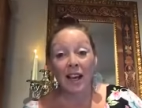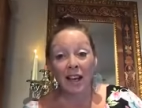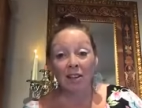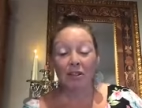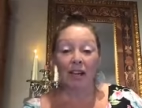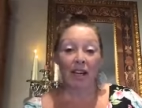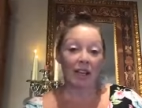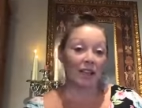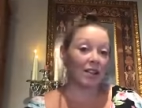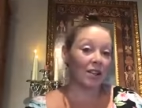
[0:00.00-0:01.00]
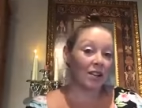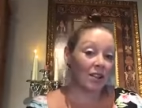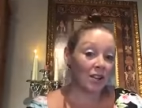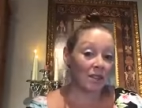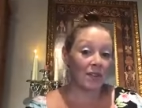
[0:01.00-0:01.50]
angry
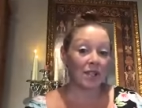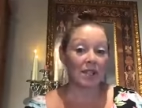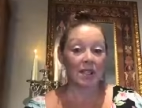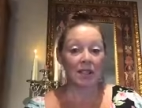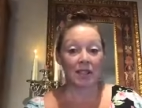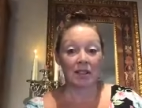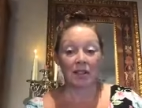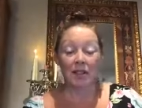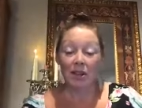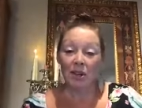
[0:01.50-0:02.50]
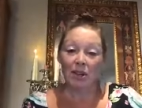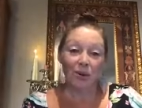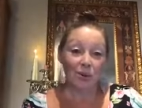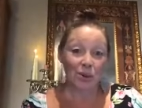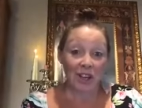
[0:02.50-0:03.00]
and nervous and
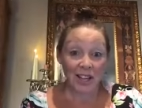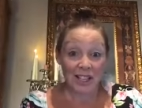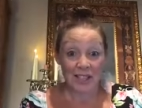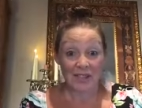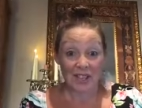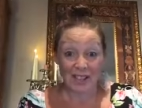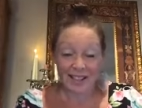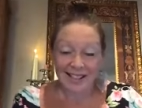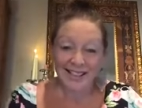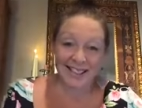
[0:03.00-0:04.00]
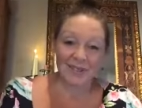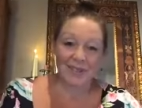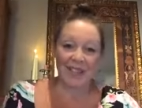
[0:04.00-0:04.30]
all kinds of things.